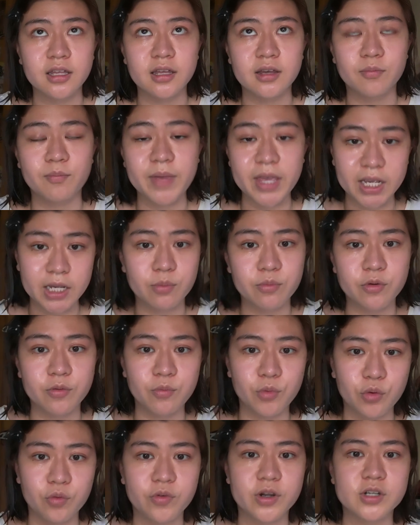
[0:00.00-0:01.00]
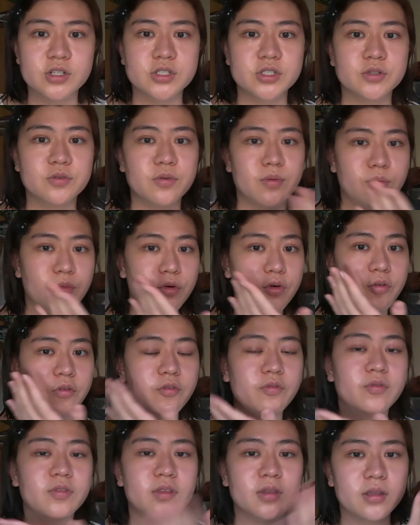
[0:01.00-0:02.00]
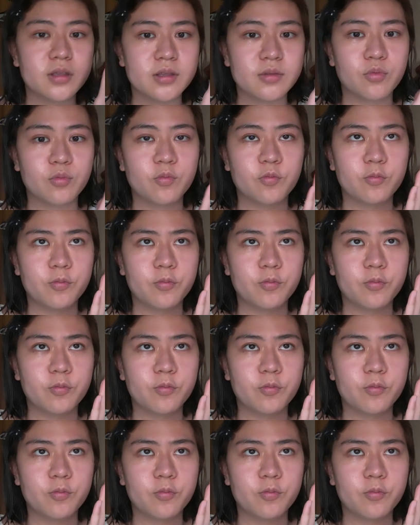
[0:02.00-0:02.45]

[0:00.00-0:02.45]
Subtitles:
makeup remover to remove the